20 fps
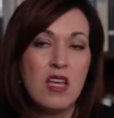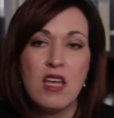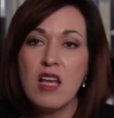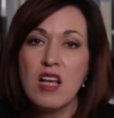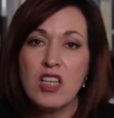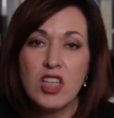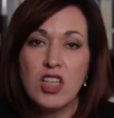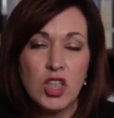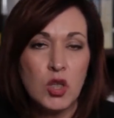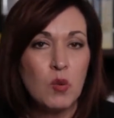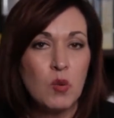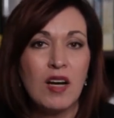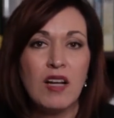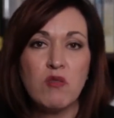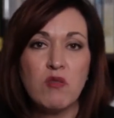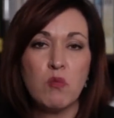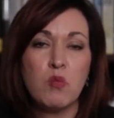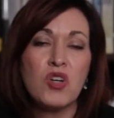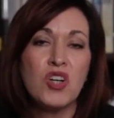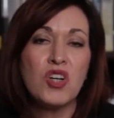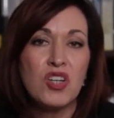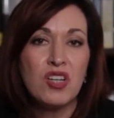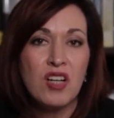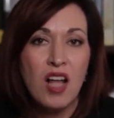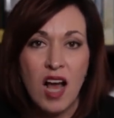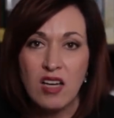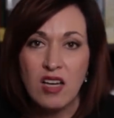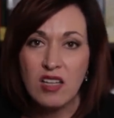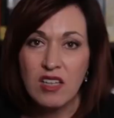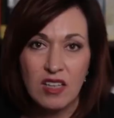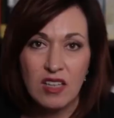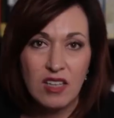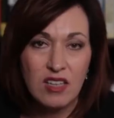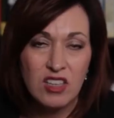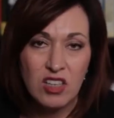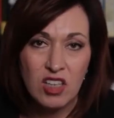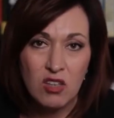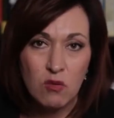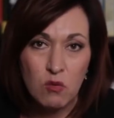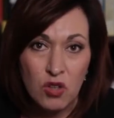You know what? We're not going to, let you
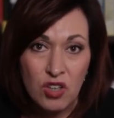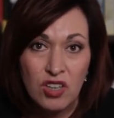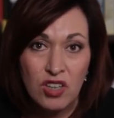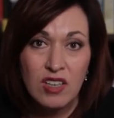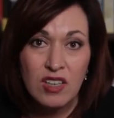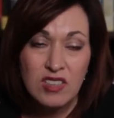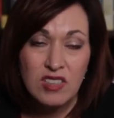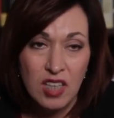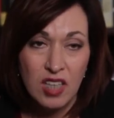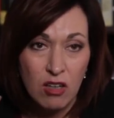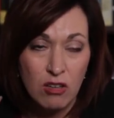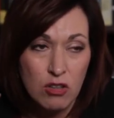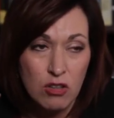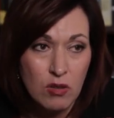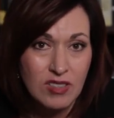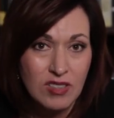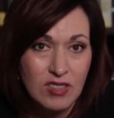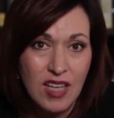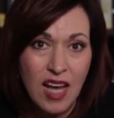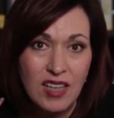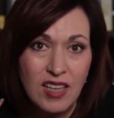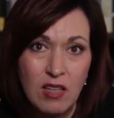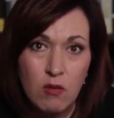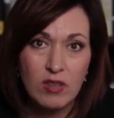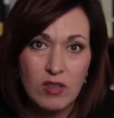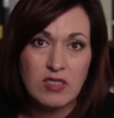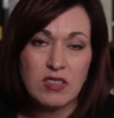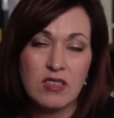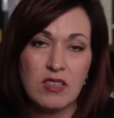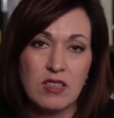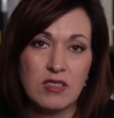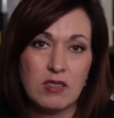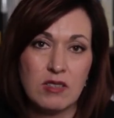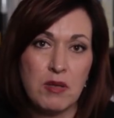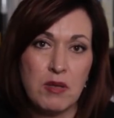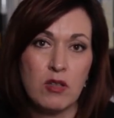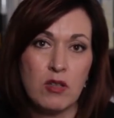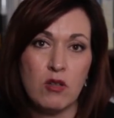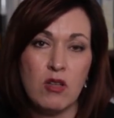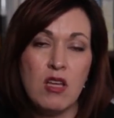know, we're going to tell you exactly what's in this
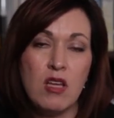bill.